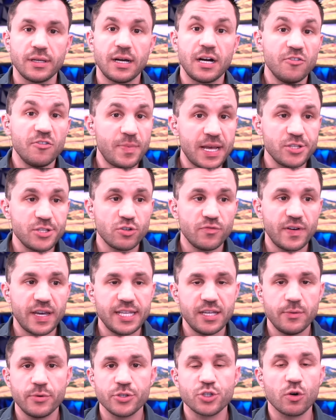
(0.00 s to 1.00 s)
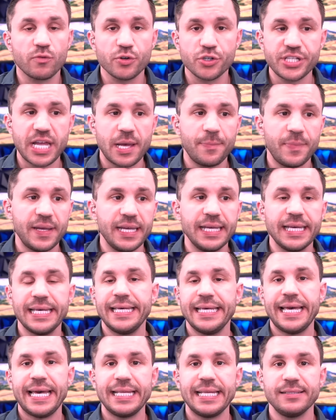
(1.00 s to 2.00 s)
of Pennsylvania was overstepping
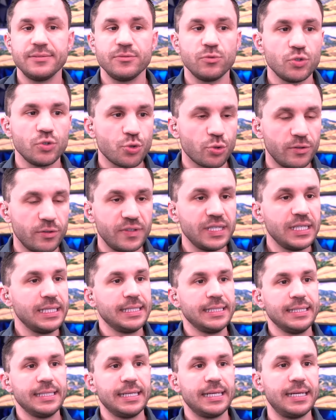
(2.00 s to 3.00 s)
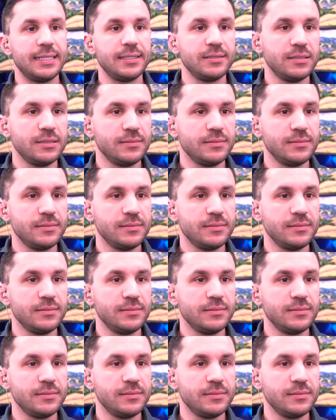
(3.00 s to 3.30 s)
and sort of uh,